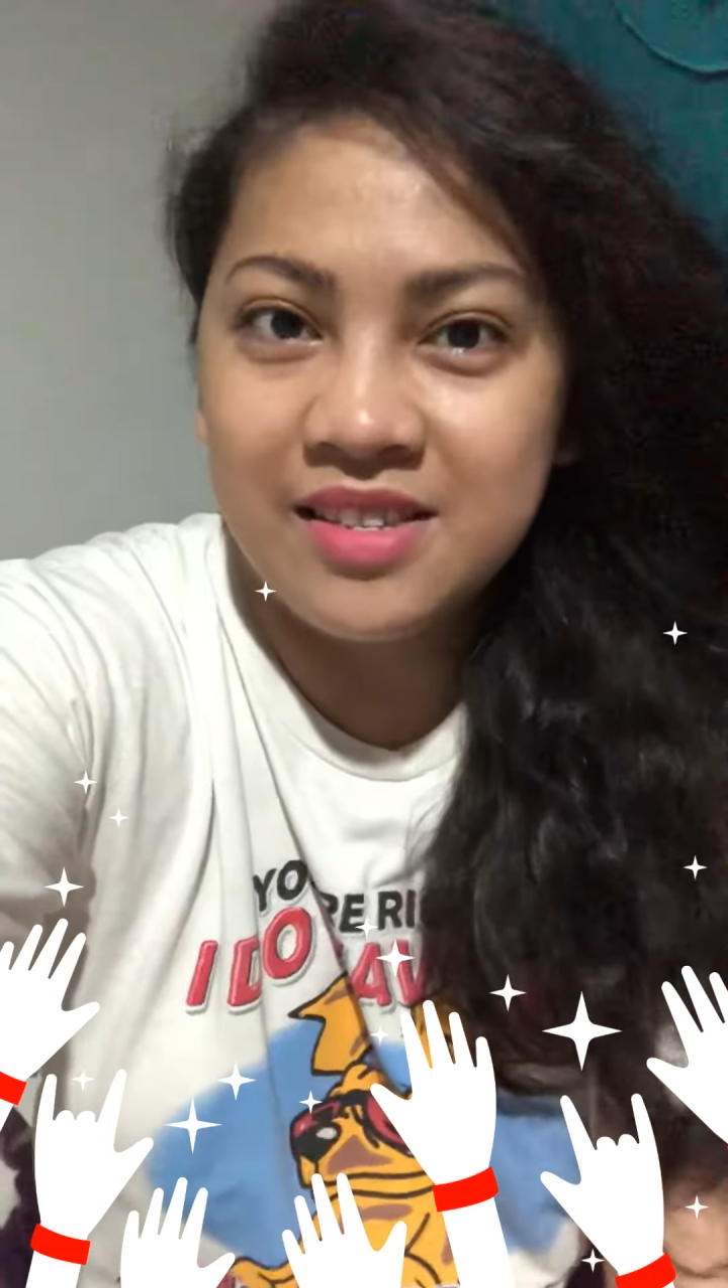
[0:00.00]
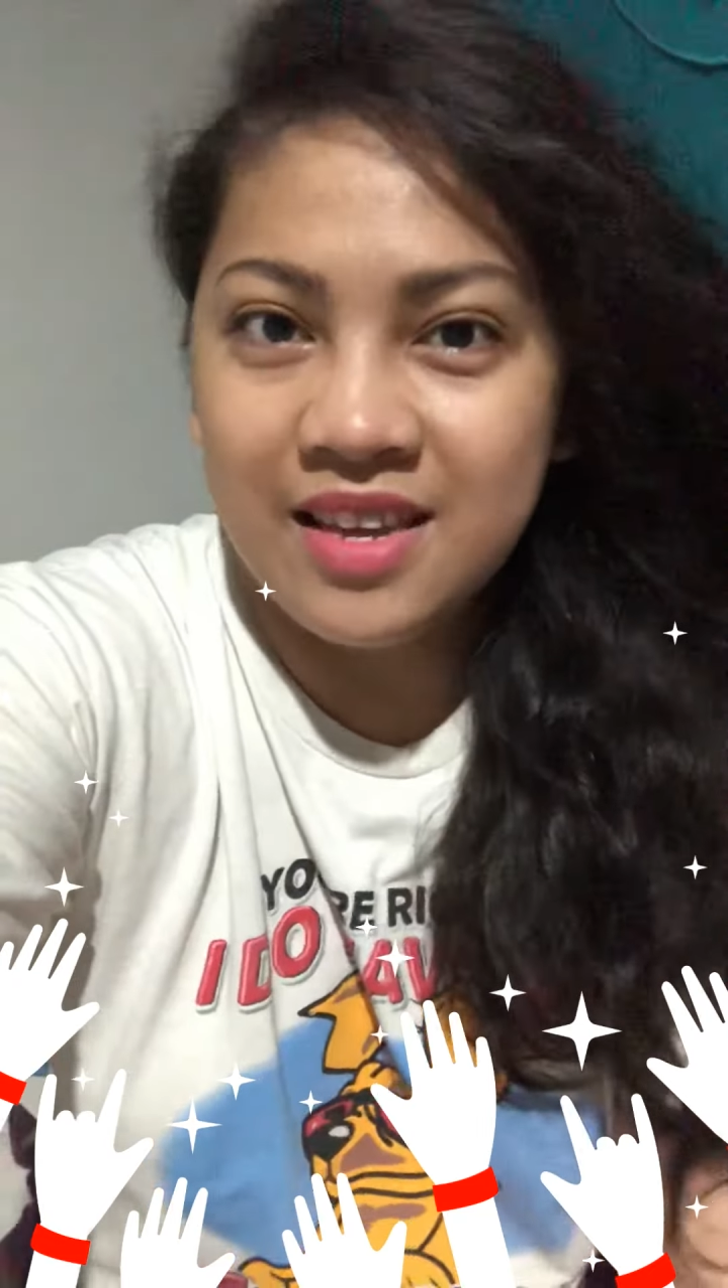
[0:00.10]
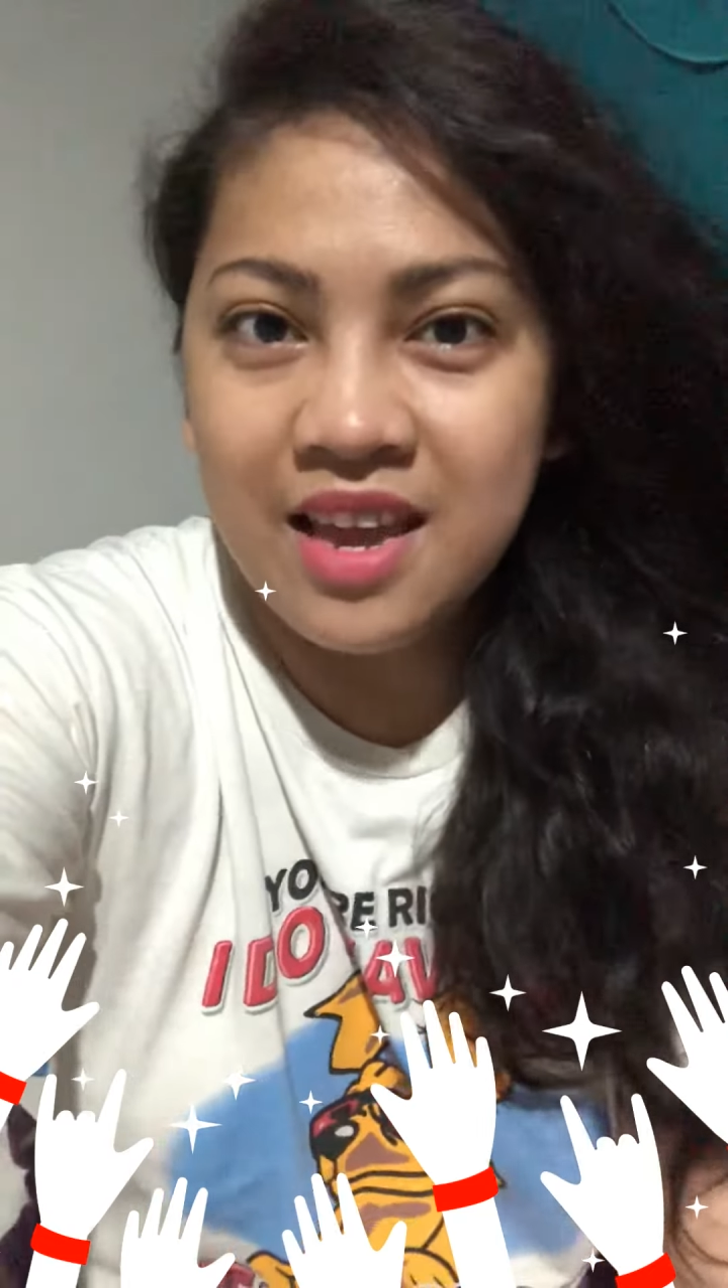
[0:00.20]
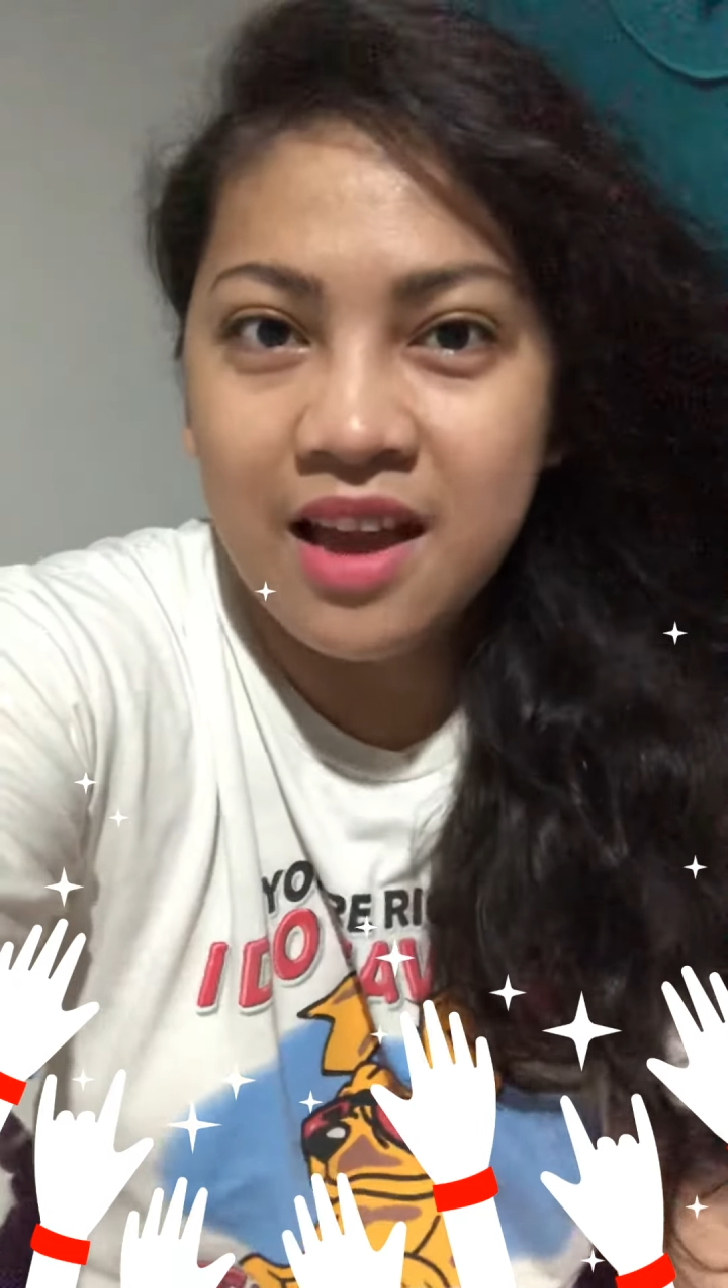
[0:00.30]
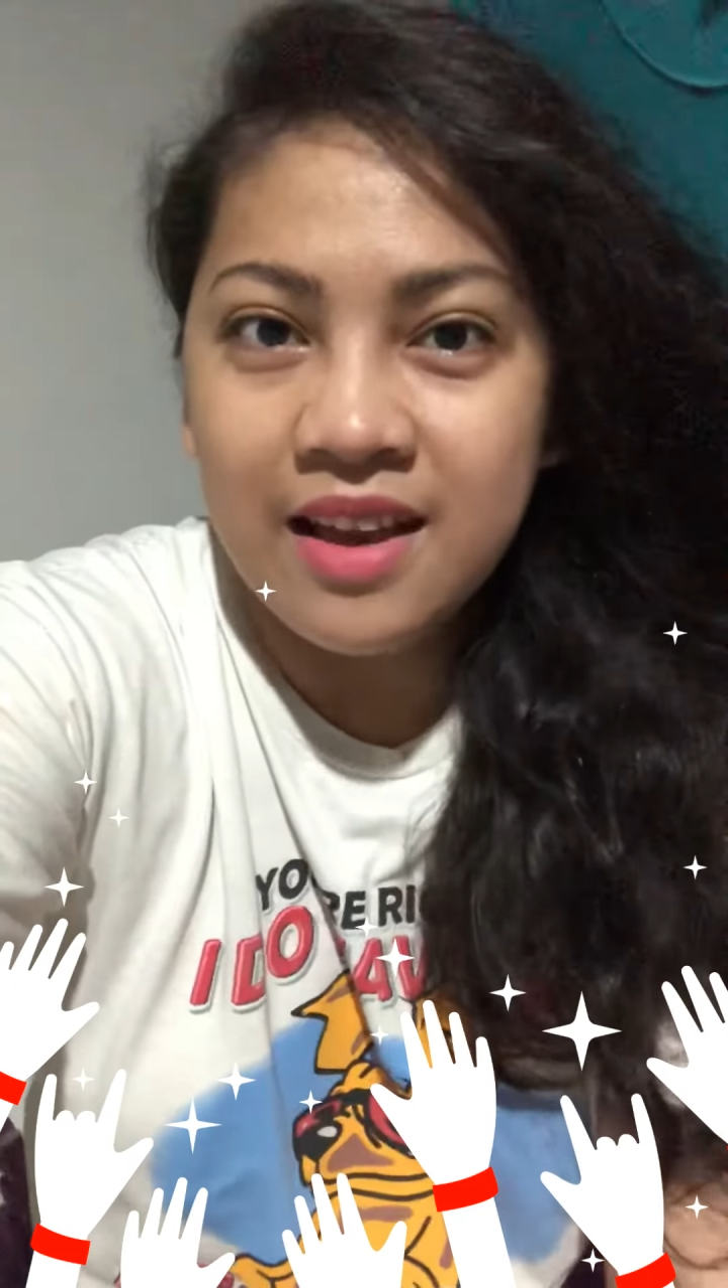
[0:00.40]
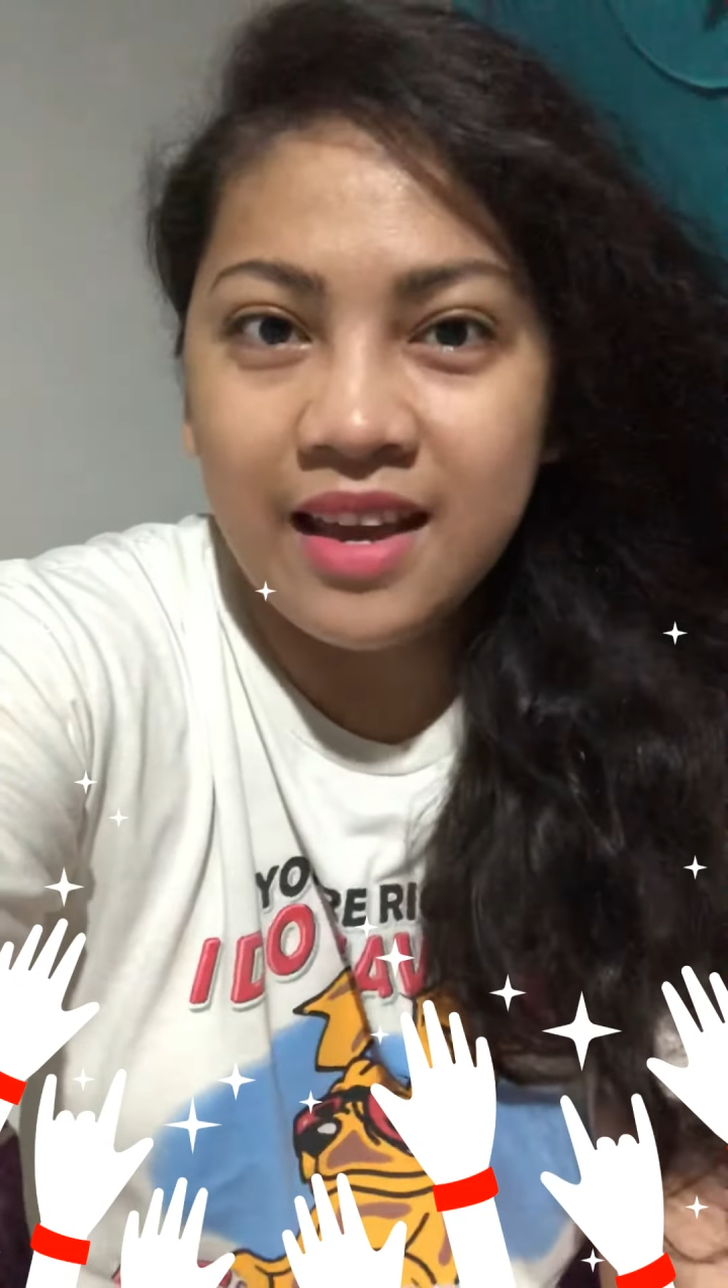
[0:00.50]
see.